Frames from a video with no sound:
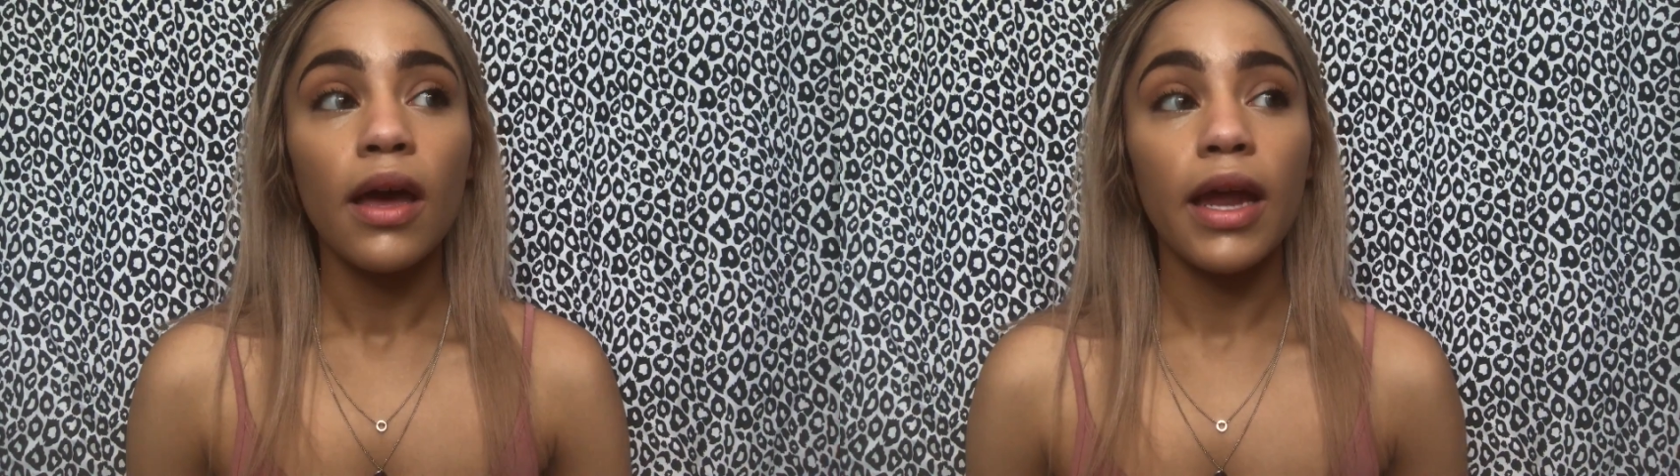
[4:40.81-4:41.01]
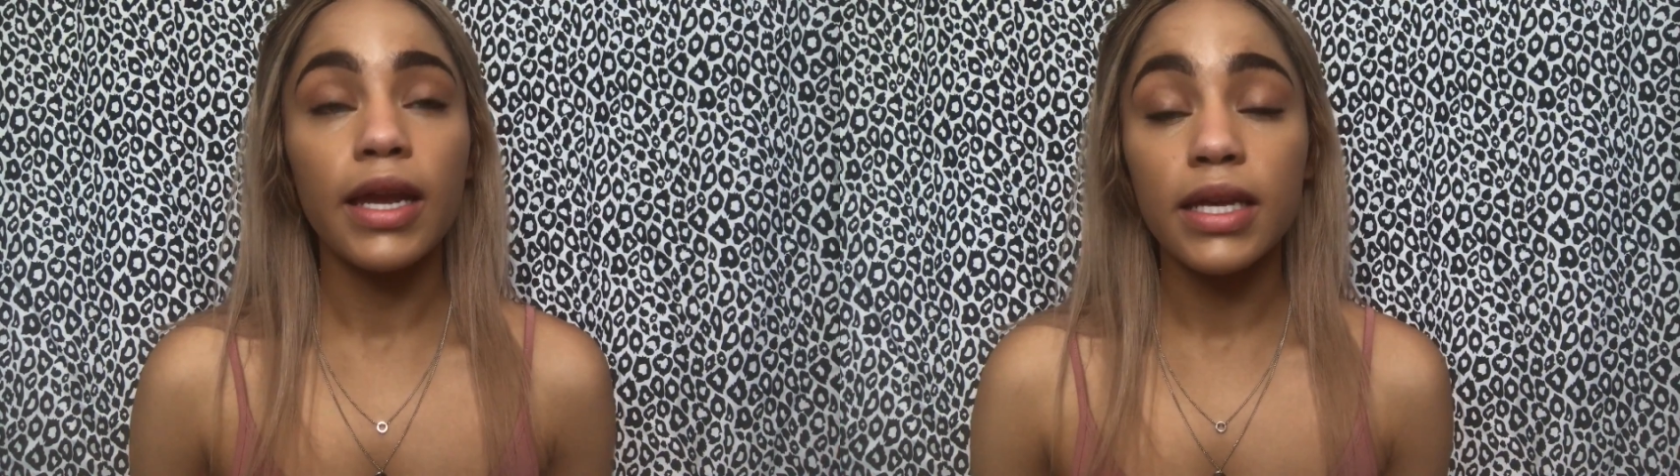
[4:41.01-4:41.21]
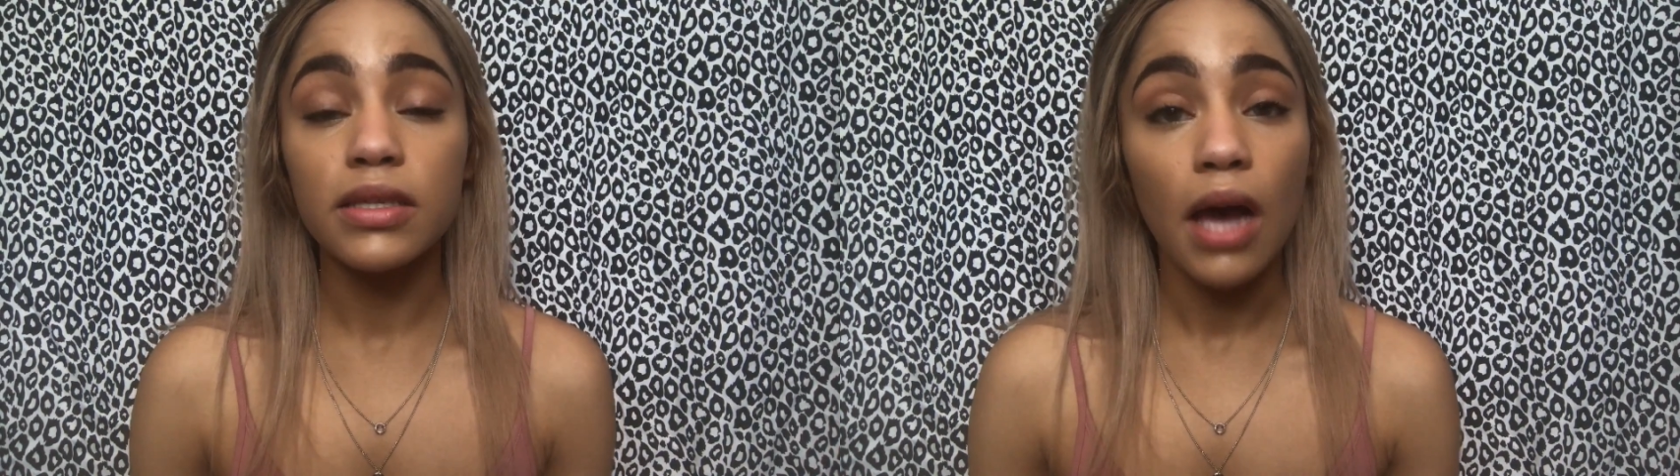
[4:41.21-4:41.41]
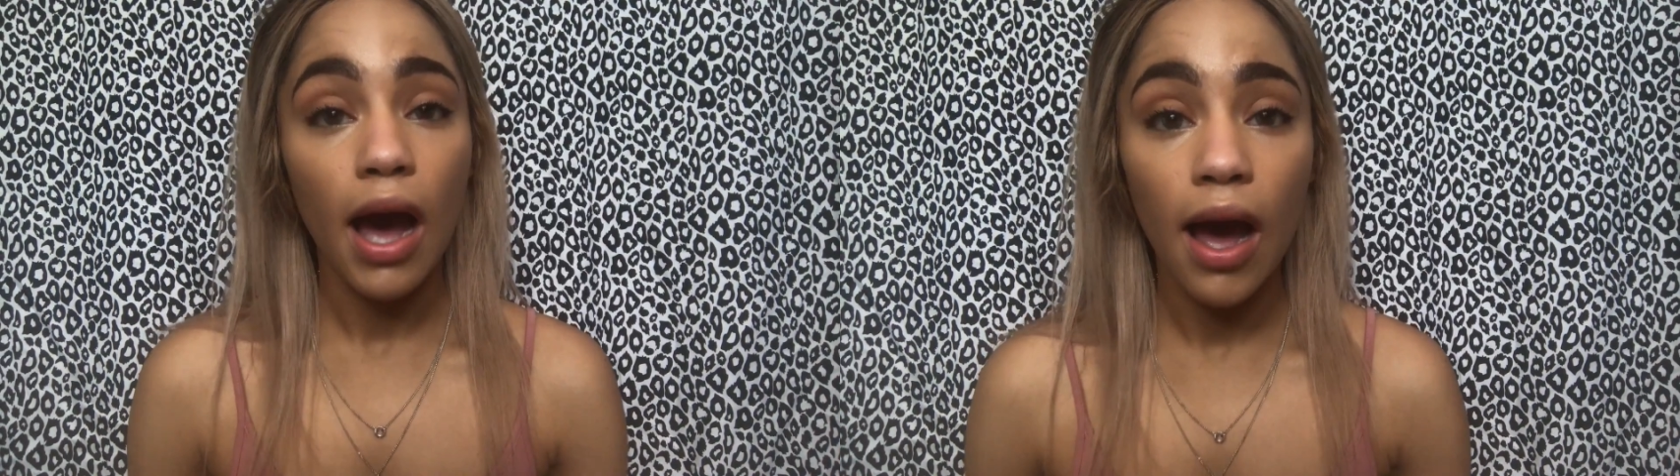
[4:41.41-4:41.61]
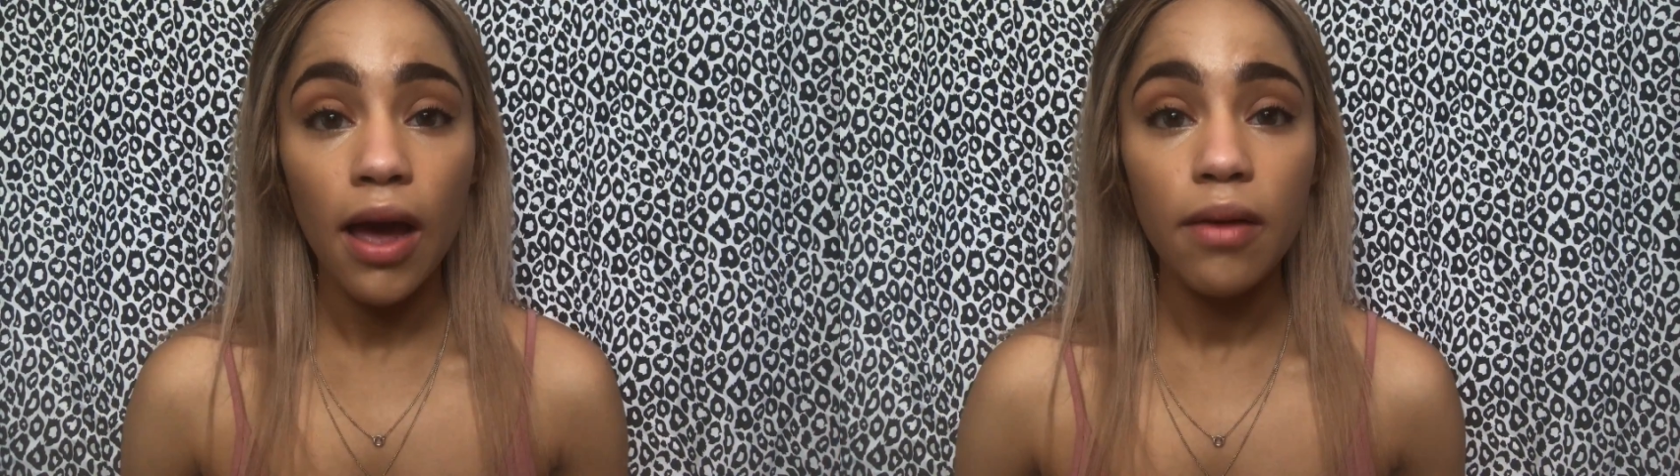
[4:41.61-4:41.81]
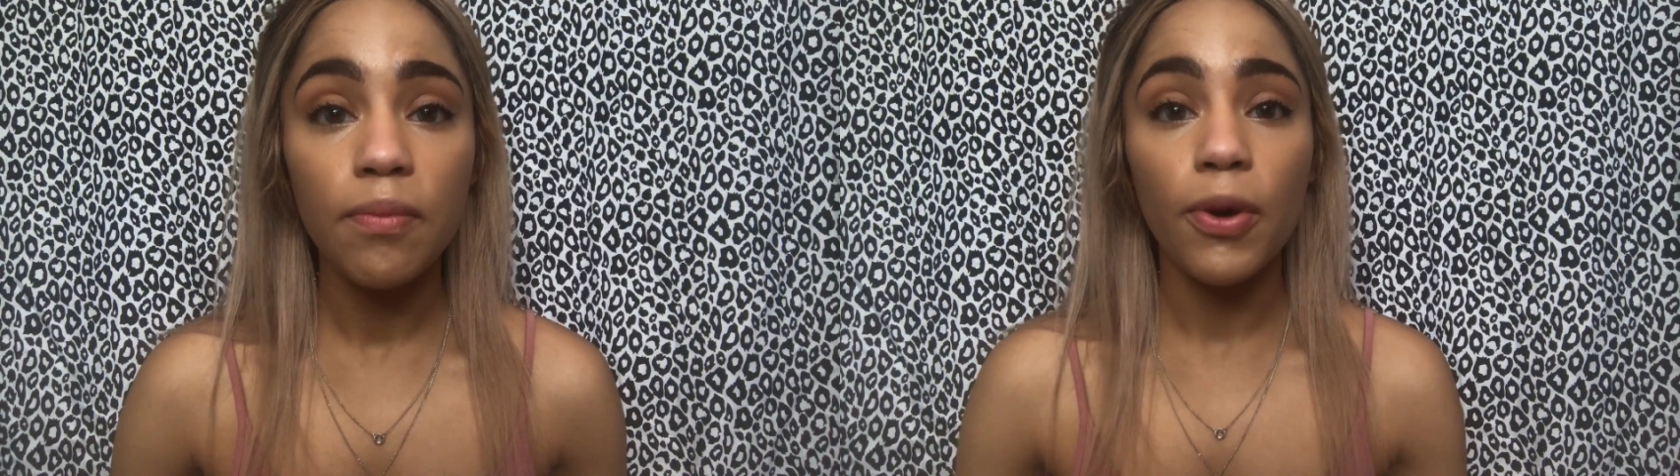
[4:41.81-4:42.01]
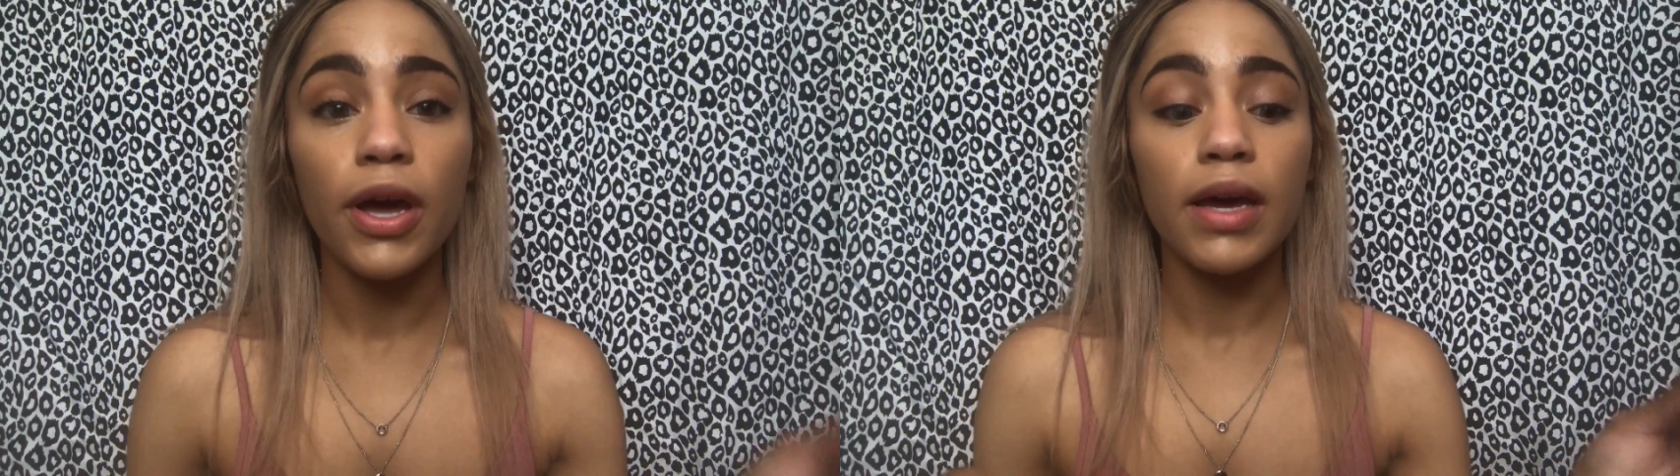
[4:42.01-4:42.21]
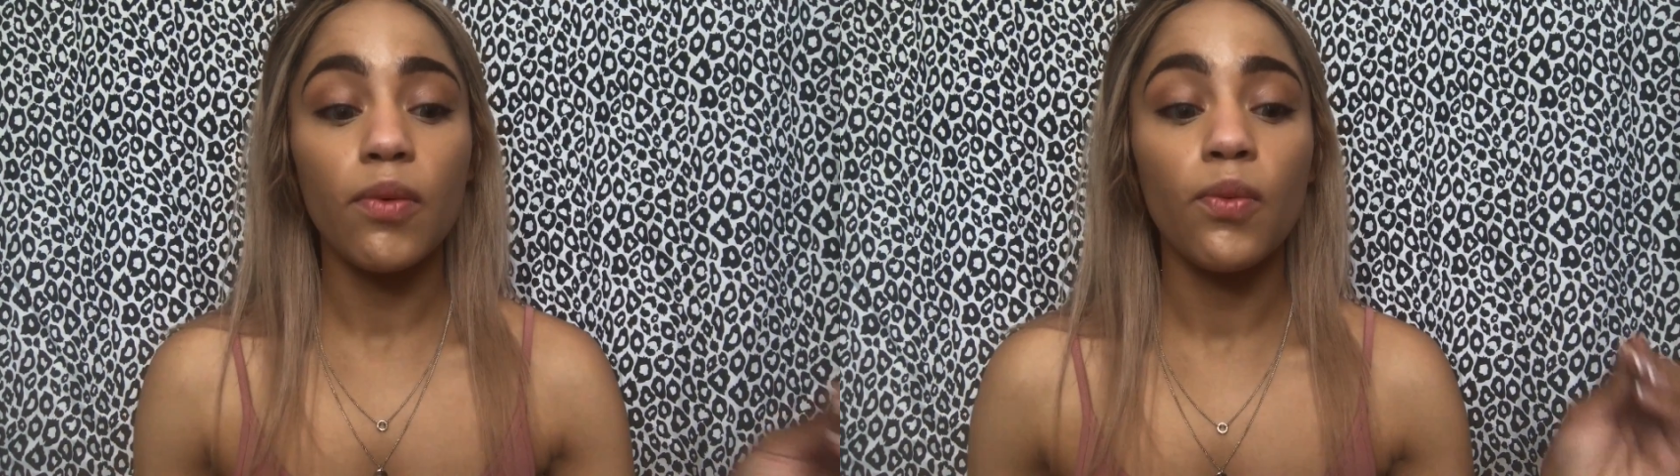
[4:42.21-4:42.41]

and it gets hot, but